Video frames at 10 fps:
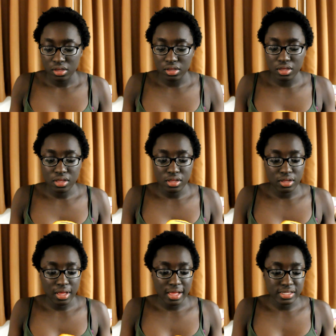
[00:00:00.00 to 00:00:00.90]
it
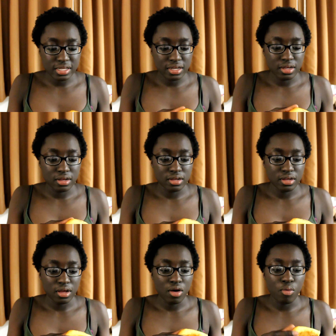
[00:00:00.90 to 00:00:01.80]
has like a
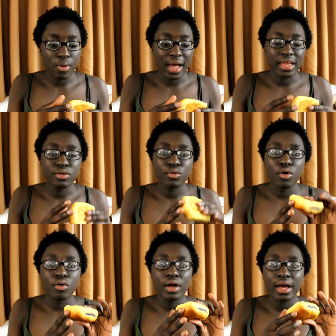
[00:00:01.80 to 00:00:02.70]
Hawaiian
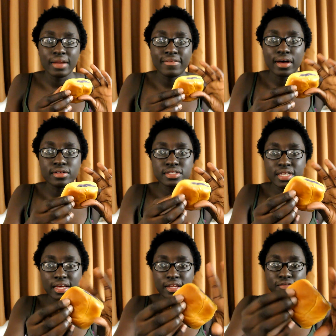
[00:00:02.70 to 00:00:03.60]
roll kind of
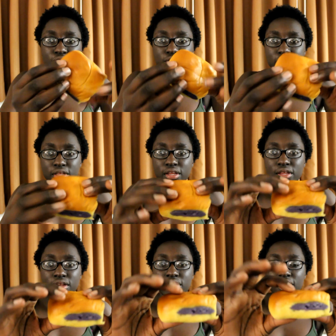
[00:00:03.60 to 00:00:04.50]
outside if you look at
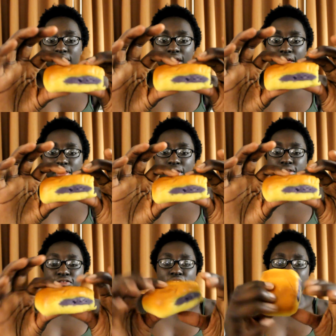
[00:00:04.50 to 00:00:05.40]
it. And then the
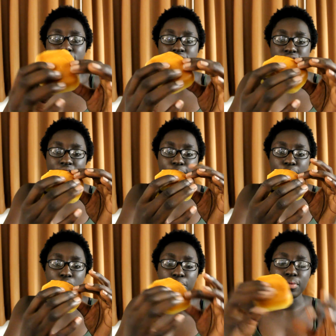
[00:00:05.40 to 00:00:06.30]
filling is like a
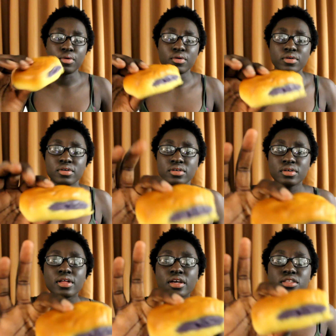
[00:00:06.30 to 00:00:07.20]
purple,
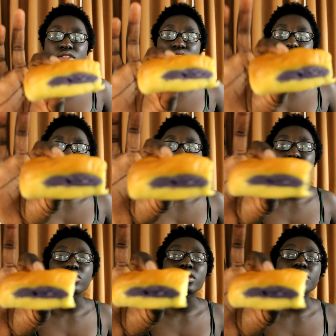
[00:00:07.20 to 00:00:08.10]
like it's
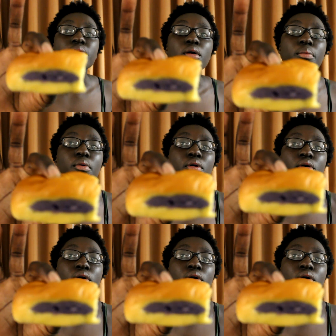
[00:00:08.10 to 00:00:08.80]
literally purple.